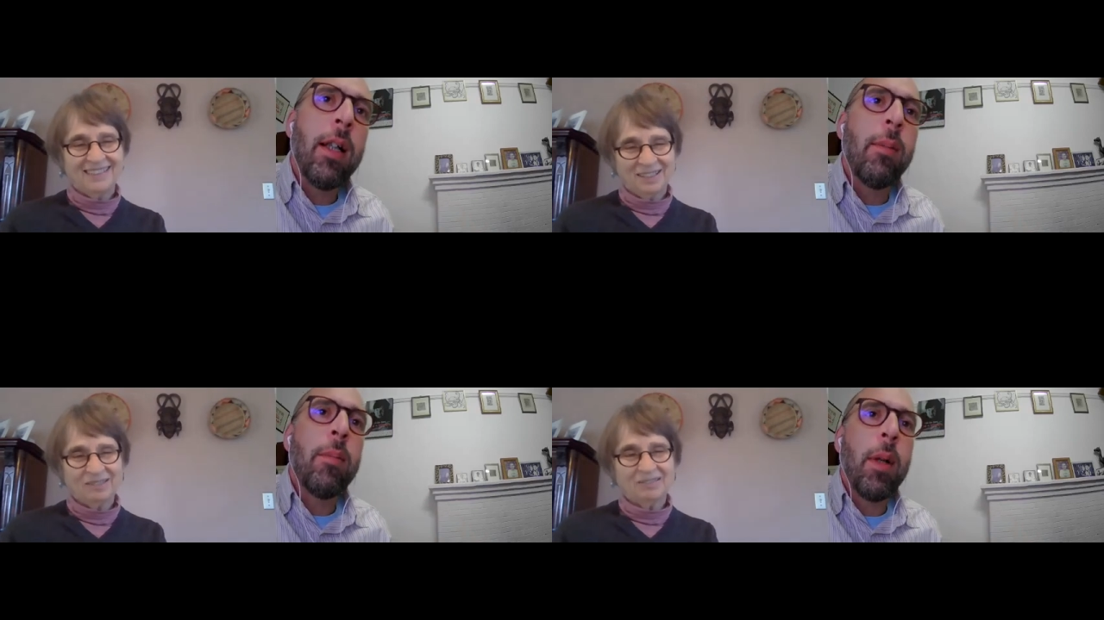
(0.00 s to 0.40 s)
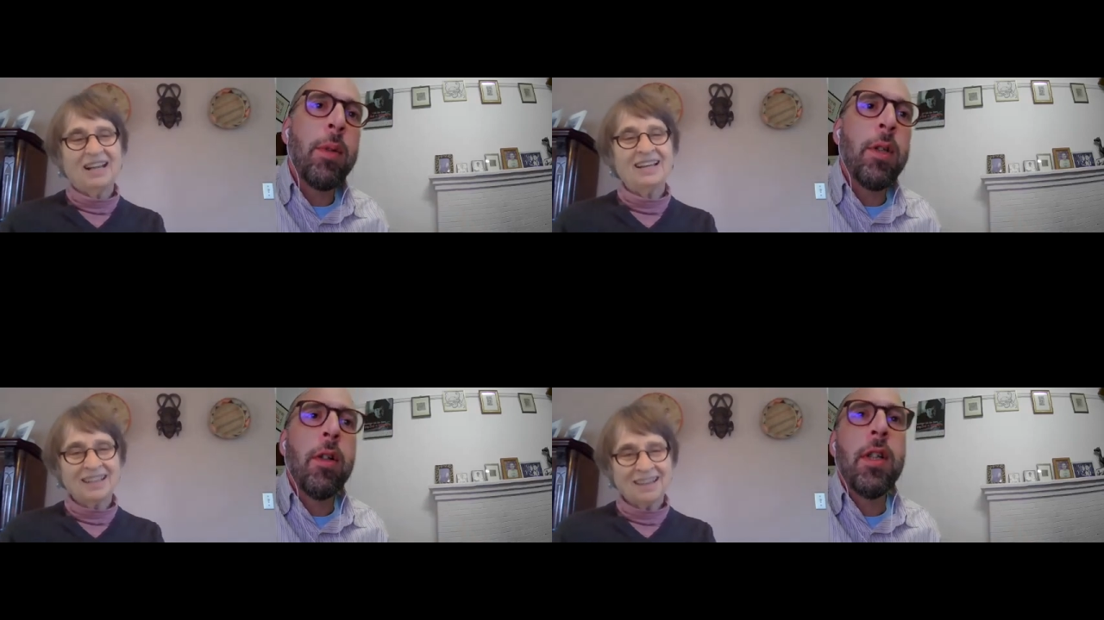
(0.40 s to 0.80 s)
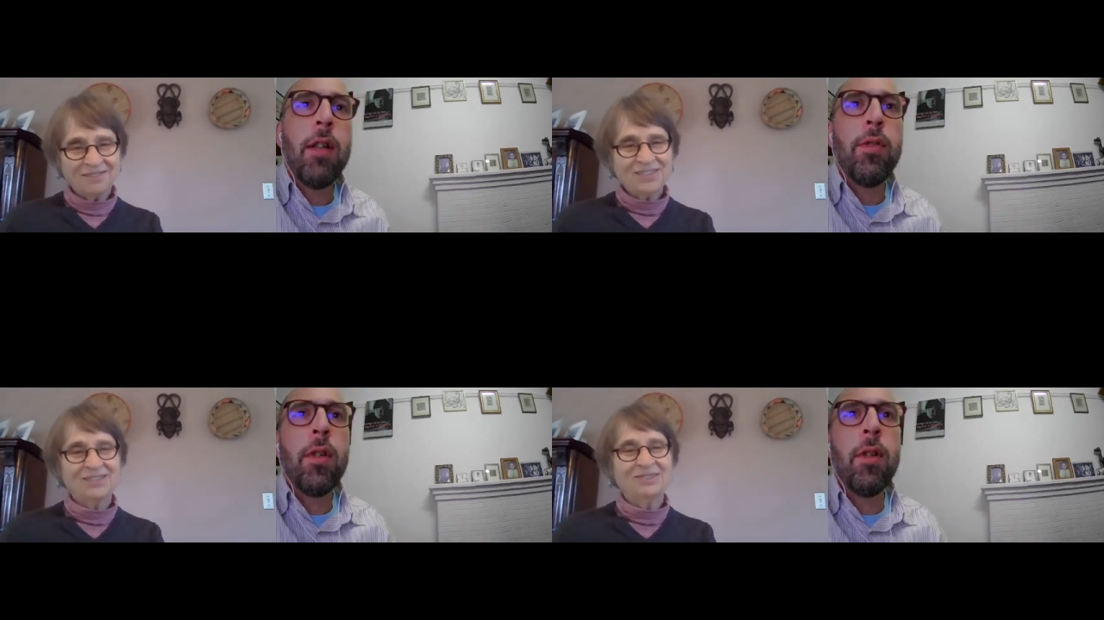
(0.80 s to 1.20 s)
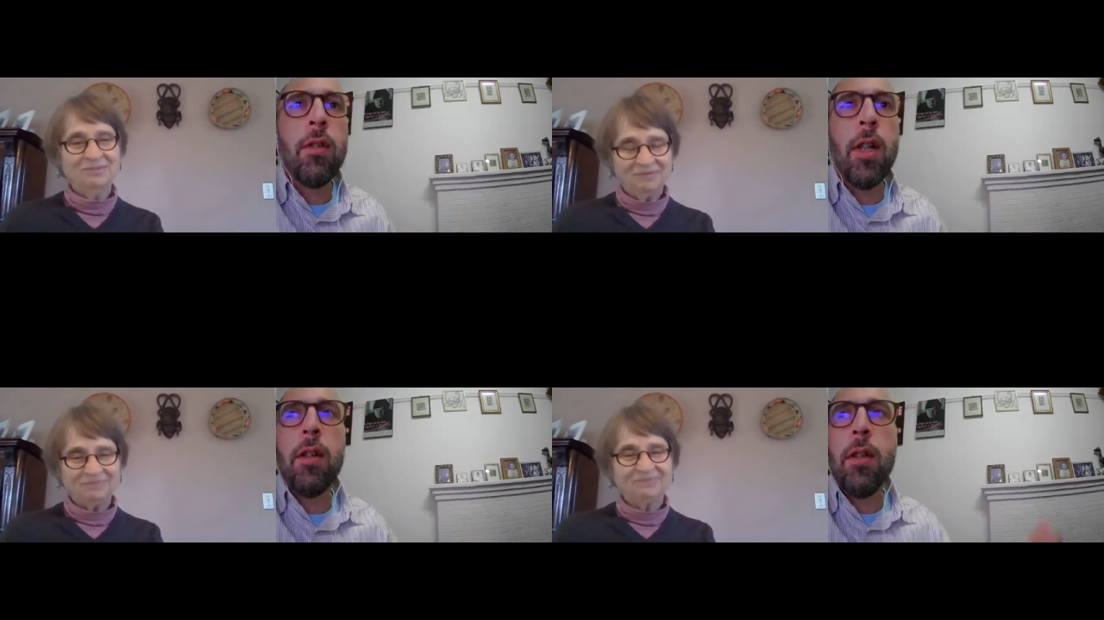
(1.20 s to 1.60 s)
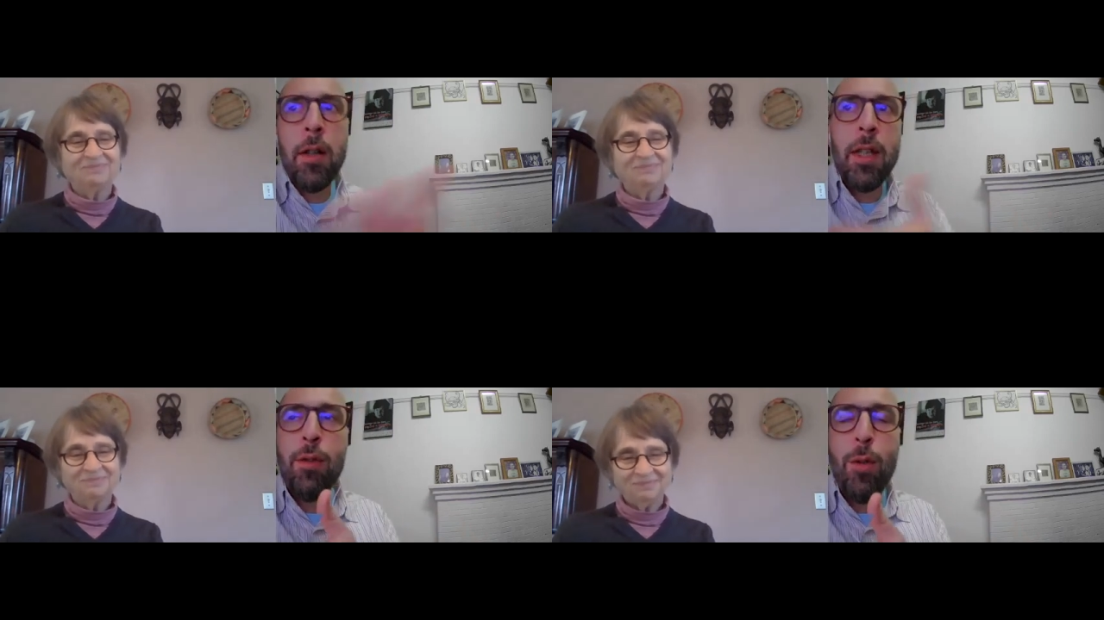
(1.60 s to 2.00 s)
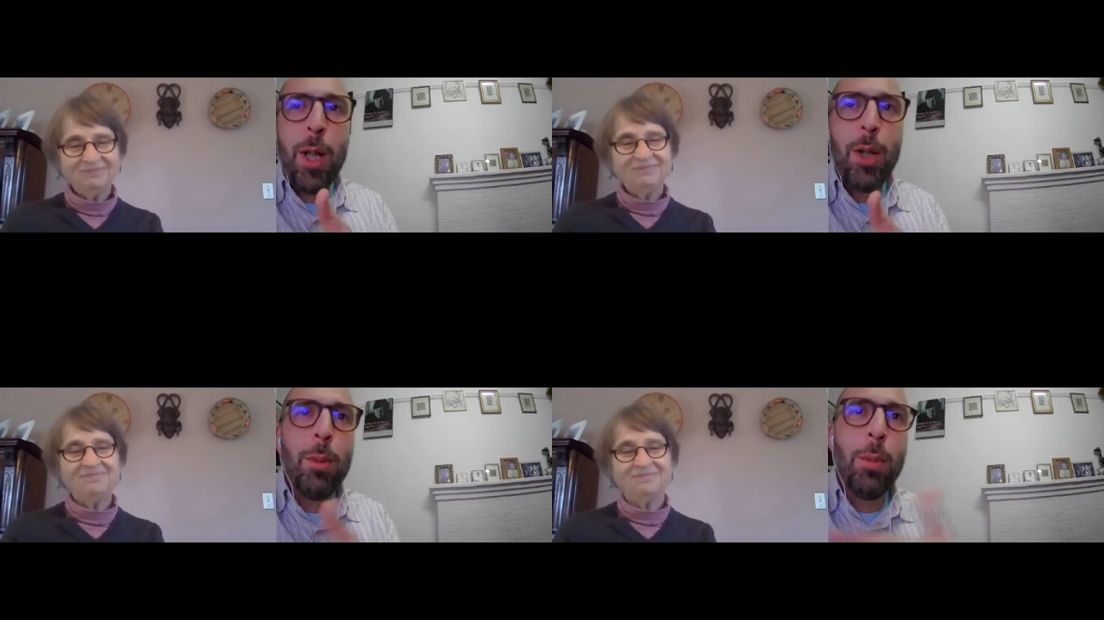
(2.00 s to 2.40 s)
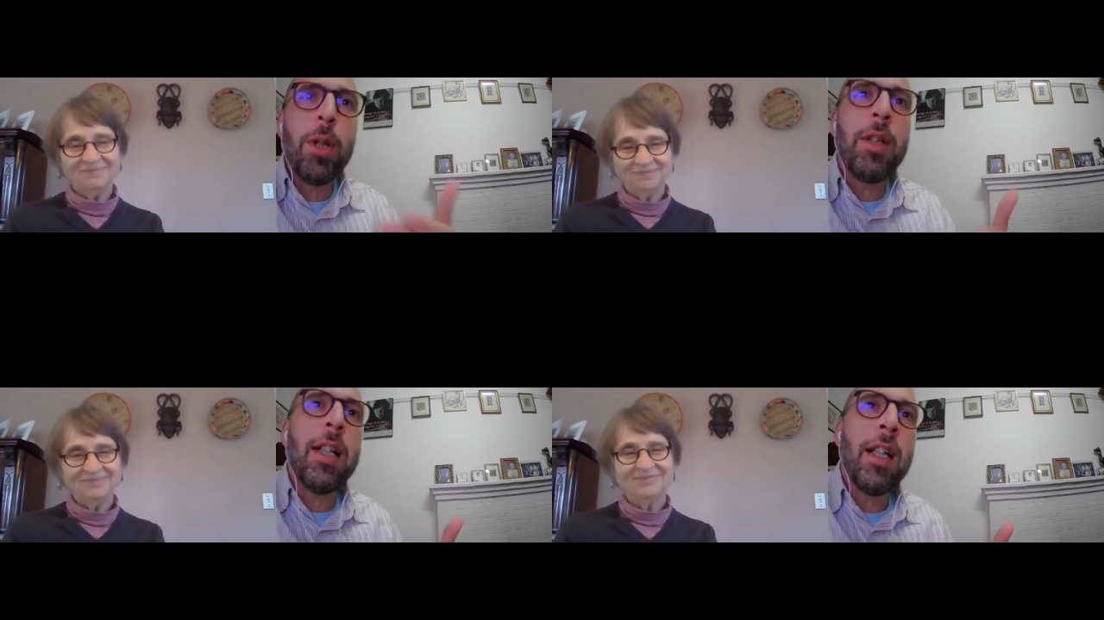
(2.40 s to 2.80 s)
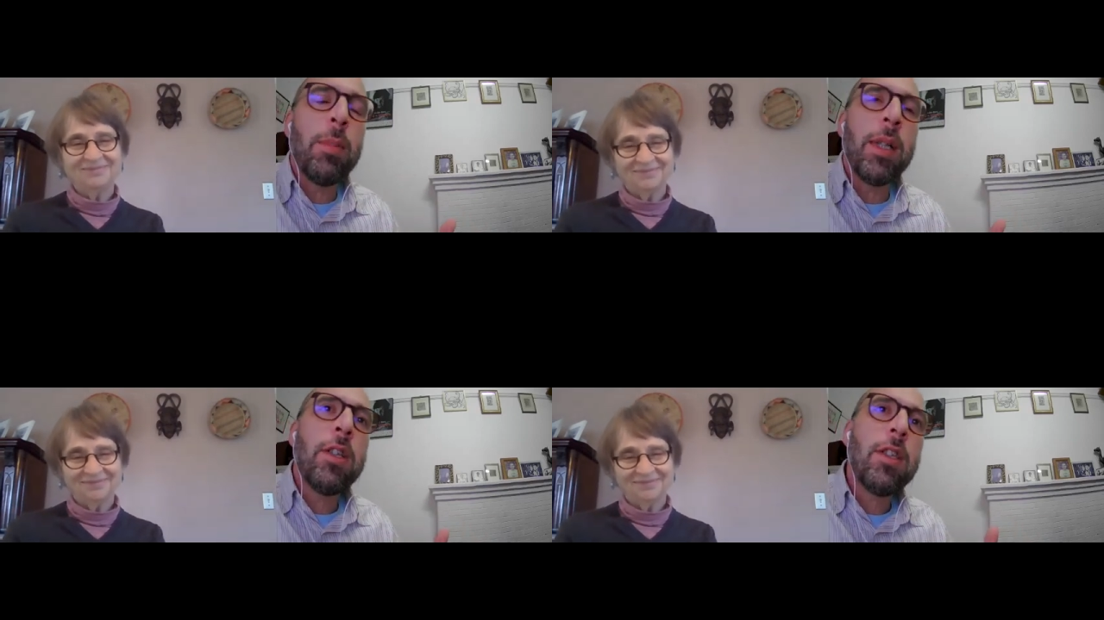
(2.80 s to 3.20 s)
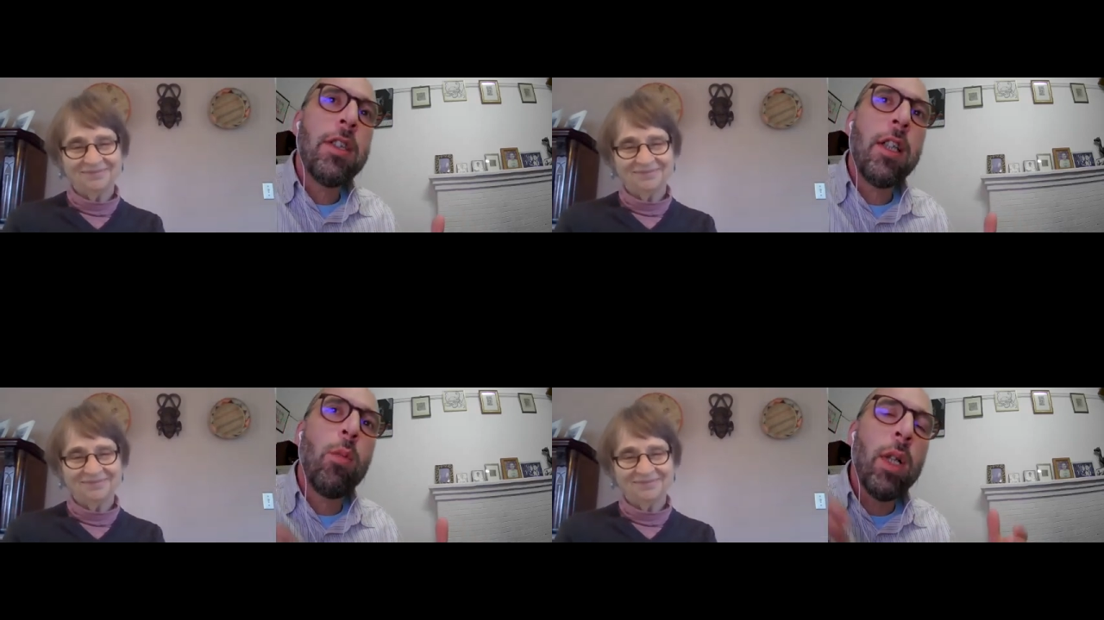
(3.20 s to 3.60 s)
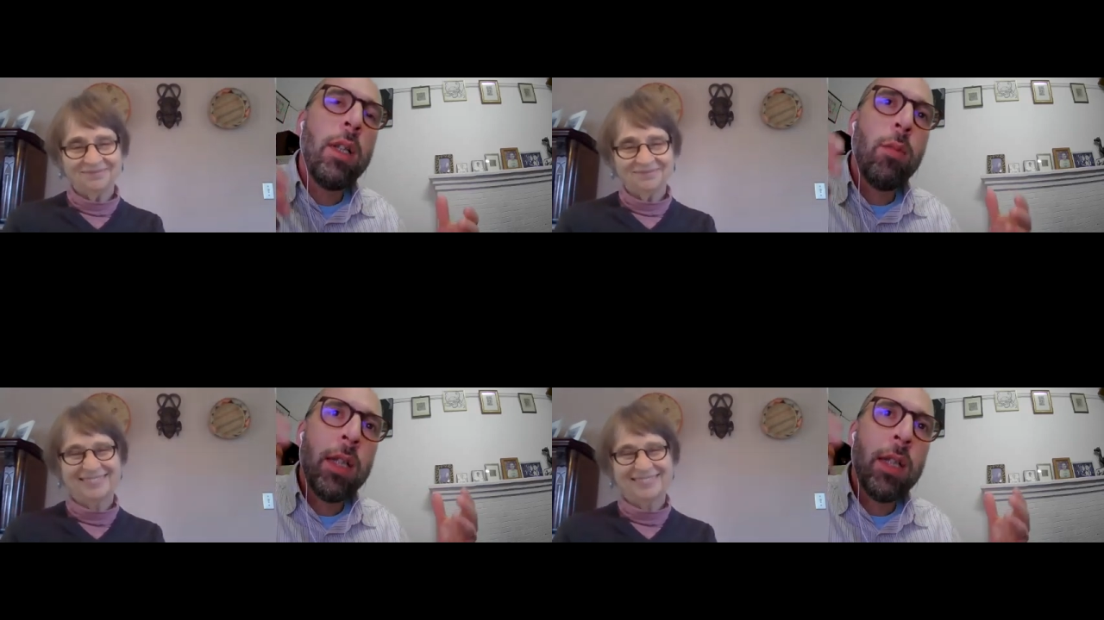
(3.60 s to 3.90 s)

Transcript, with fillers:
Speaker 1: Um, I mean I'd you don't have to, to don't, don't give away your book now, but it's just that what what